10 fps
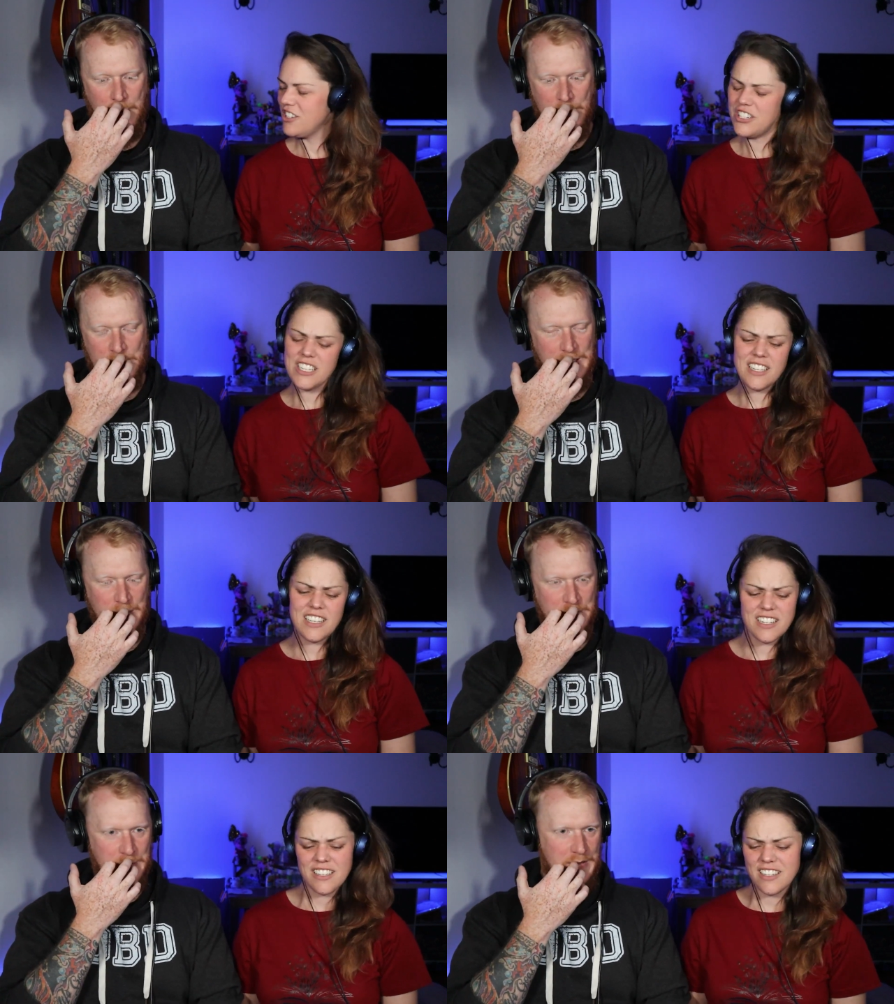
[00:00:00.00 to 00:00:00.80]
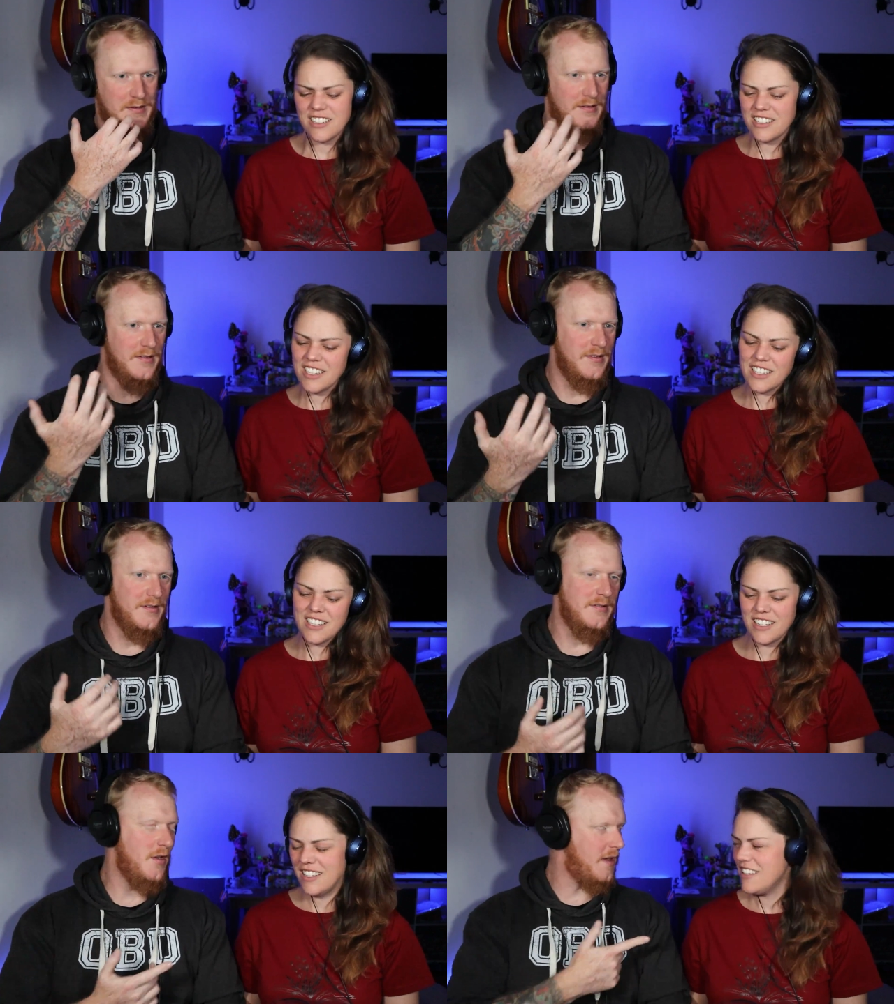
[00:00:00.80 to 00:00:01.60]
Speaker 1: Cheater, you know,
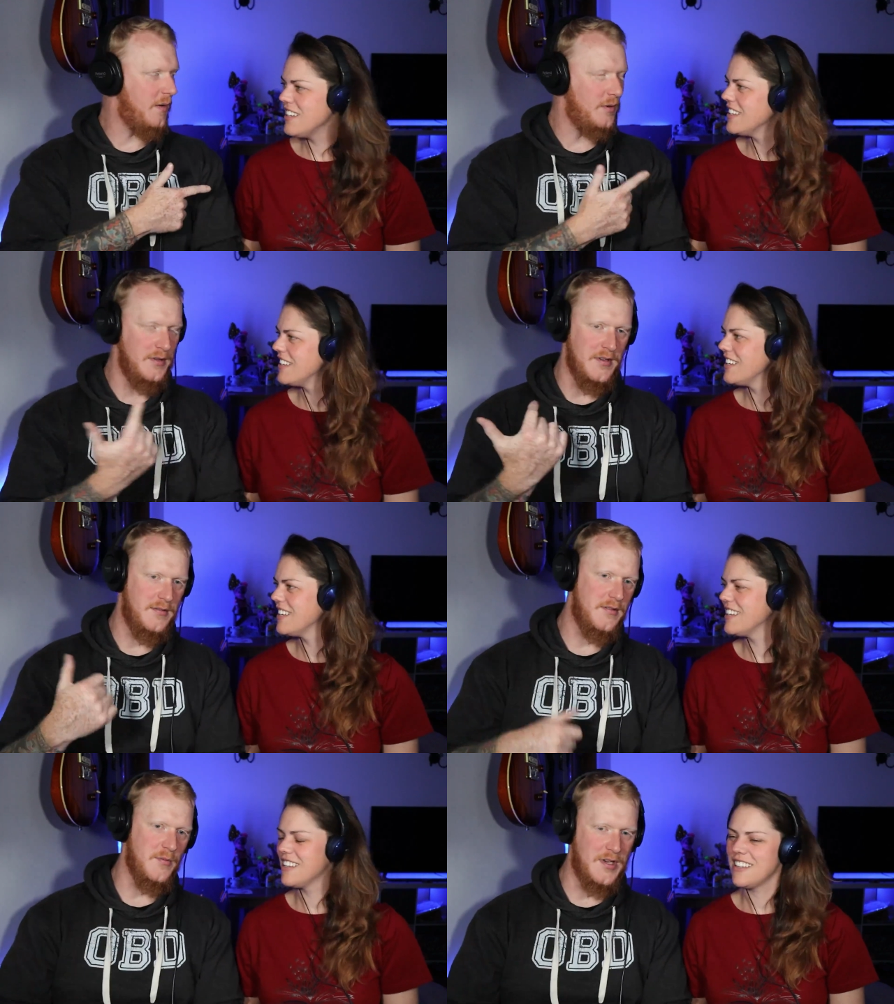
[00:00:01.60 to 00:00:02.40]
cheater. not that one, the, the one